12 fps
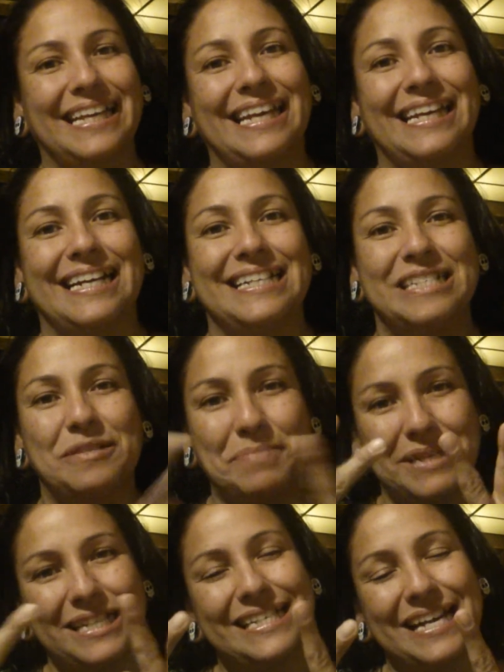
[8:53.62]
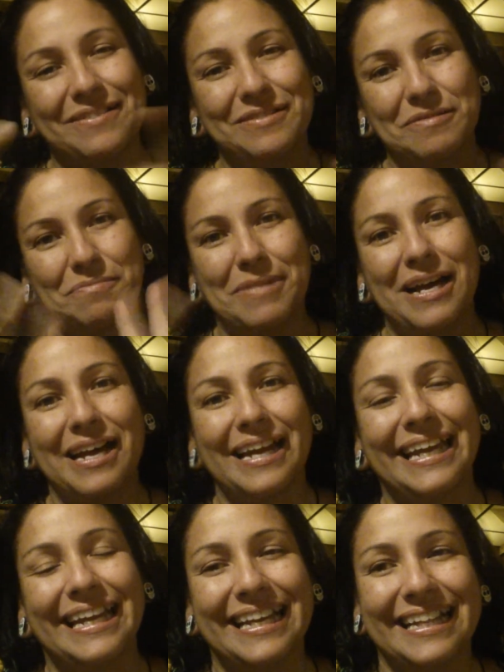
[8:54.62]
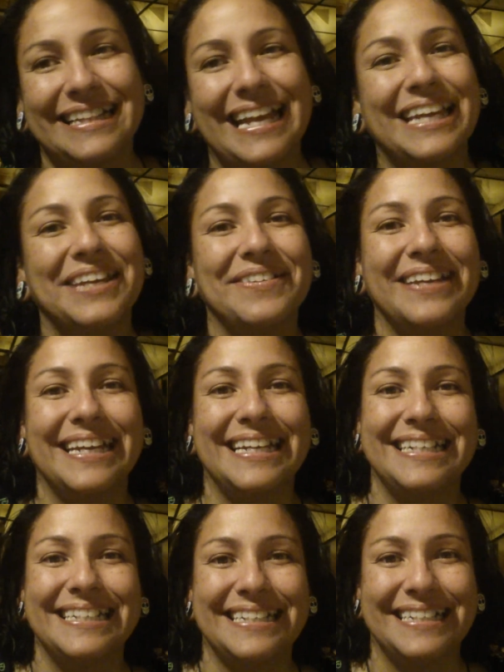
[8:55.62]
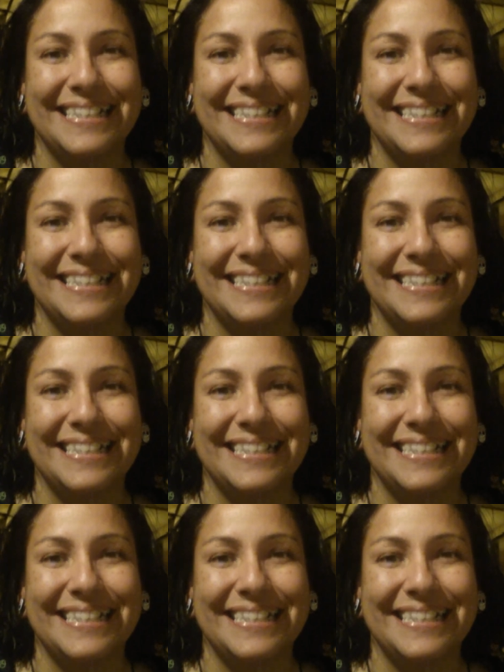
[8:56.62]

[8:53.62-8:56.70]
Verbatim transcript: Okay, guys, peace out. Bye. Thank you again.